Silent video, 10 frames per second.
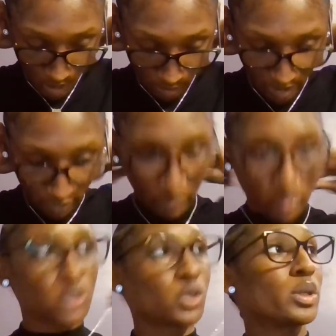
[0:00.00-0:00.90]
My
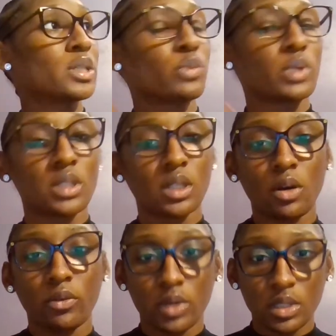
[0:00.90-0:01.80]
first choice was to
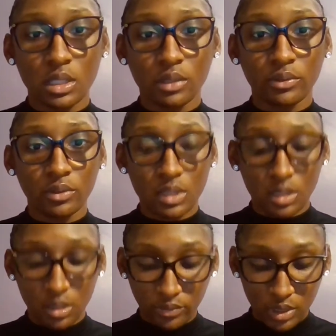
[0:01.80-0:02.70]
go for a
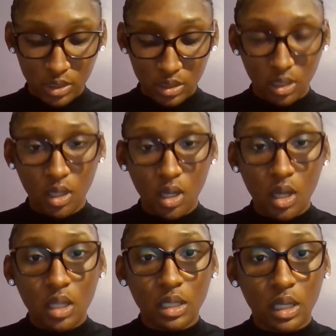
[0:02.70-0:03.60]
Tiffany's
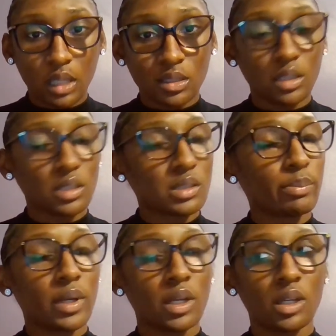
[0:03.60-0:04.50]
necklace,
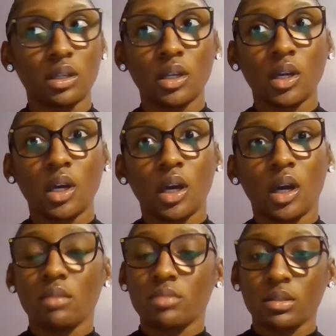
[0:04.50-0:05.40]
but
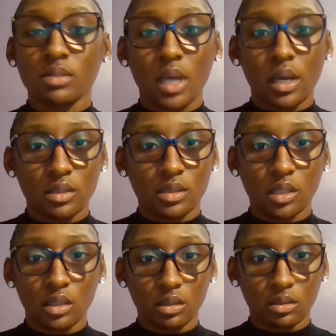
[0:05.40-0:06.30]
I'm so tired of
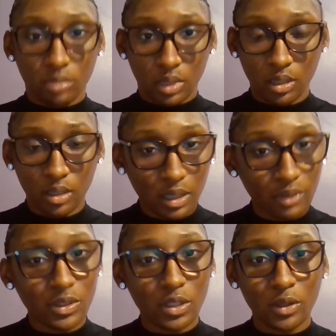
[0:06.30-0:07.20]
seeing them.
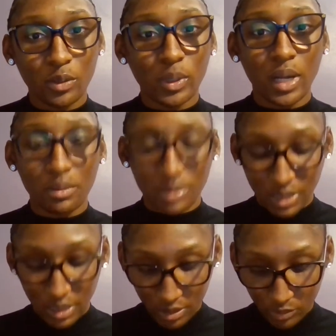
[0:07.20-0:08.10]
Even though what I was
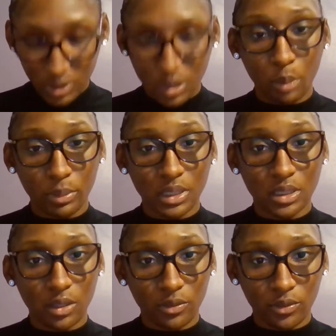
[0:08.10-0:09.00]
getting was going to be
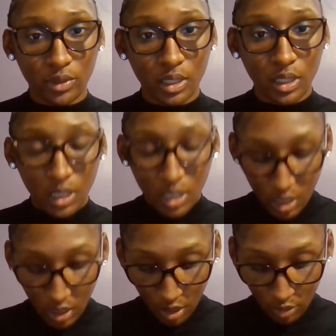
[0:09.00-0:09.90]
different
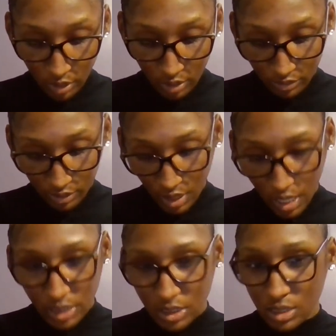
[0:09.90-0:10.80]
or whatever,
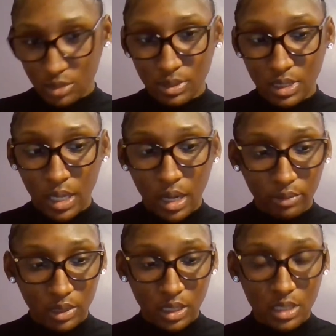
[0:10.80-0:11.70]
I just was like, I'd
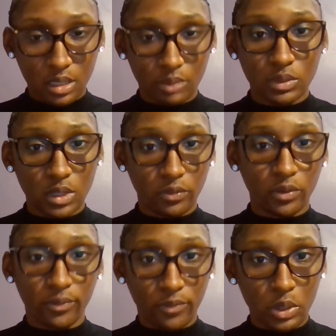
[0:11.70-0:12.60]
rather get something
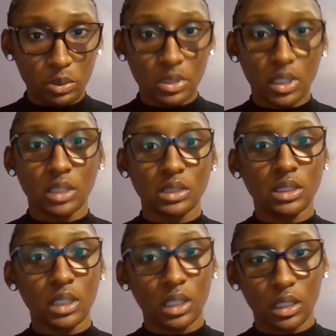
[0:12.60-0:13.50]
different first and
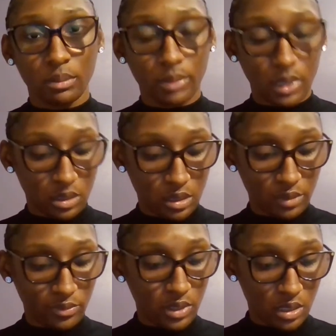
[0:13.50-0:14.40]
then give me the
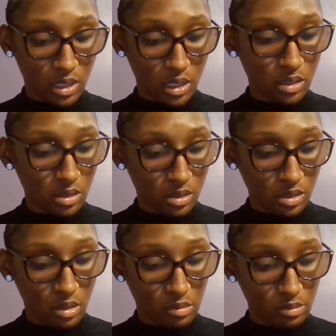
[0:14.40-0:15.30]
Tiffany's necklace.
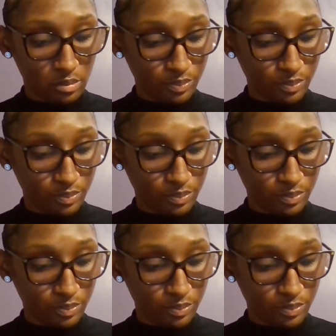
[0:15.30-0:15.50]
So,